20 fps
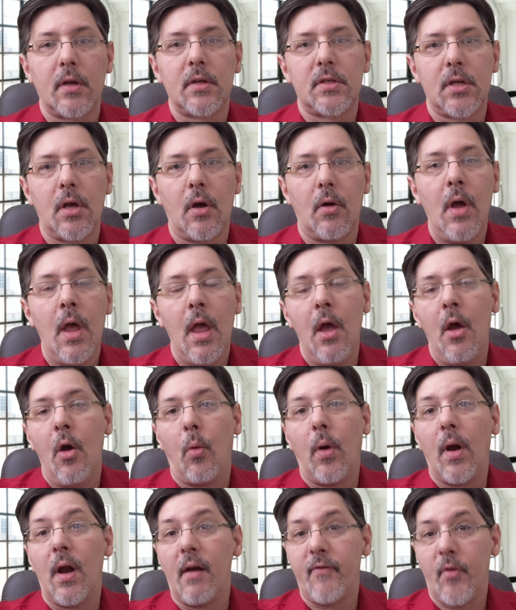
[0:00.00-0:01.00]
So
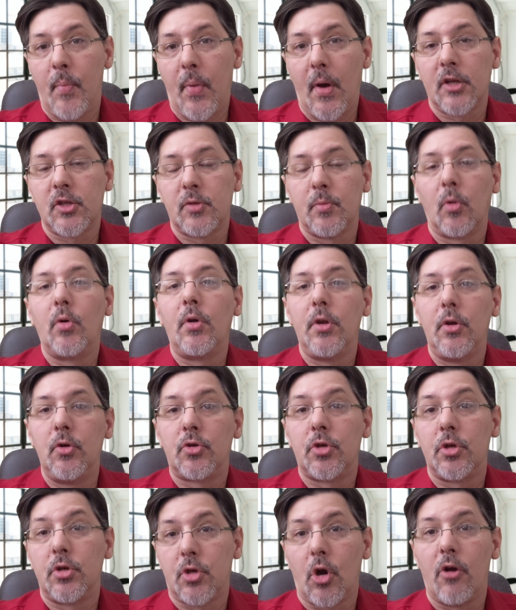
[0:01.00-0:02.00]
wherever possible, you
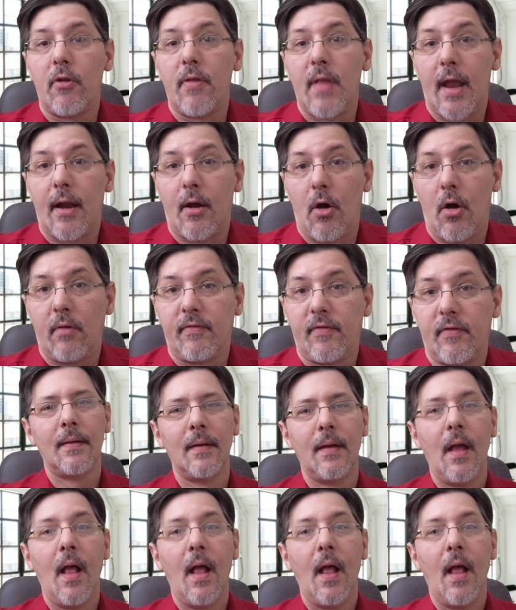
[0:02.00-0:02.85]
should turn that off.